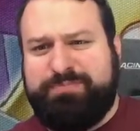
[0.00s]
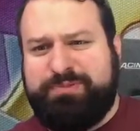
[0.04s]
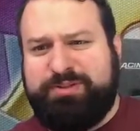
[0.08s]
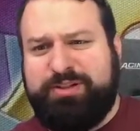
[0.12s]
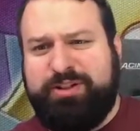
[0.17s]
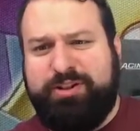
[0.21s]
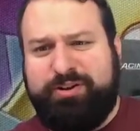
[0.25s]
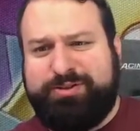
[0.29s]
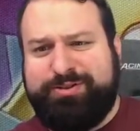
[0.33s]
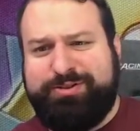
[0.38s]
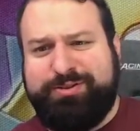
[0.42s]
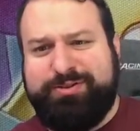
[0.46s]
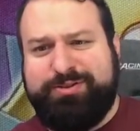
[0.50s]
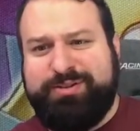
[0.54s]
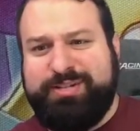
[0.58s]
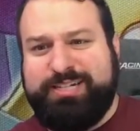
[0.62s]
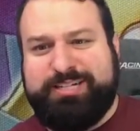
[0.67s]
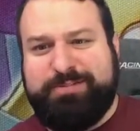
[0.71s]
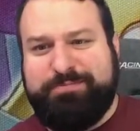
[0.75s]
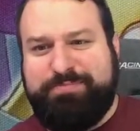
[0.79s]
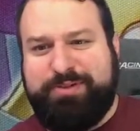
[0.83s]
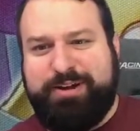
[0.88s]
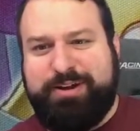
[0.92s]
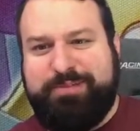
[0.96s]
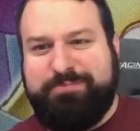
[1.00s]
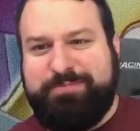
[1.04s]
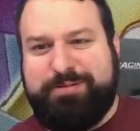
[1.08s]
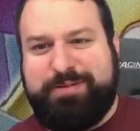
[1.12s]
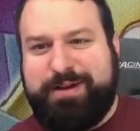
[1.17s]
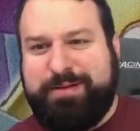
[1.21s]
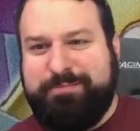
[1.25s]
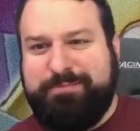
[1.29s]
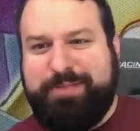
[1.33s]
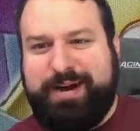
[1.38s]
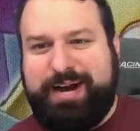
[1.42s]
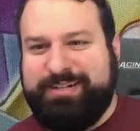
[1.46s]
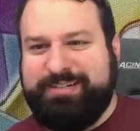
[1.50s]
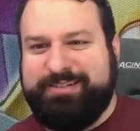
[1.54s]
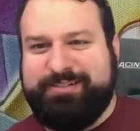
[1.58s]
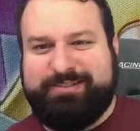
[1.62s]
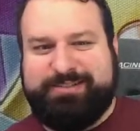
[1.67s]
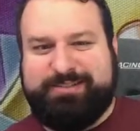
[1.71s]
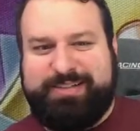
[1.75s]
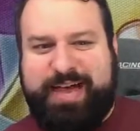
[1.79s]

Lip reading: look through these and put them in my binders.